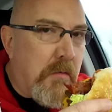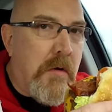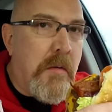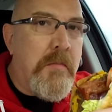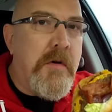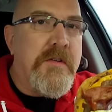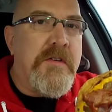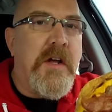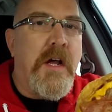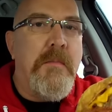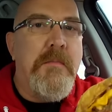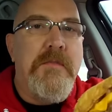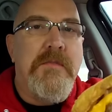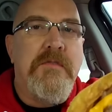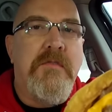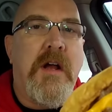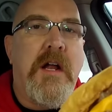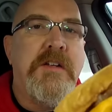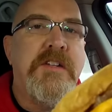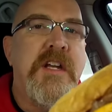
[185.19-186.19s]
one more time.
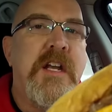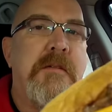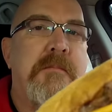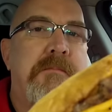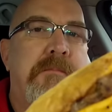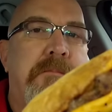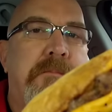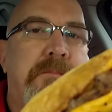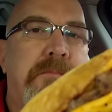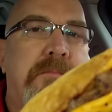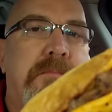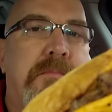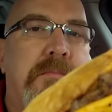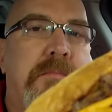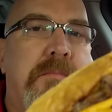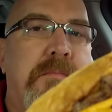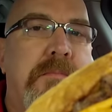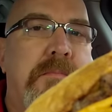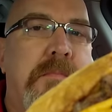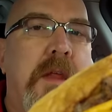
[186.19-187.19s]
Scratch it.
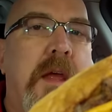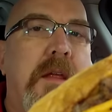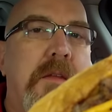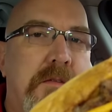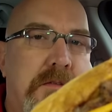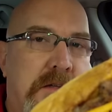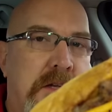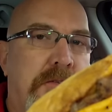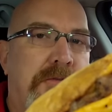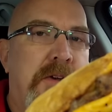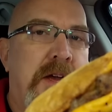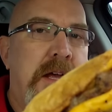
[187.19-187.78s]
Sniff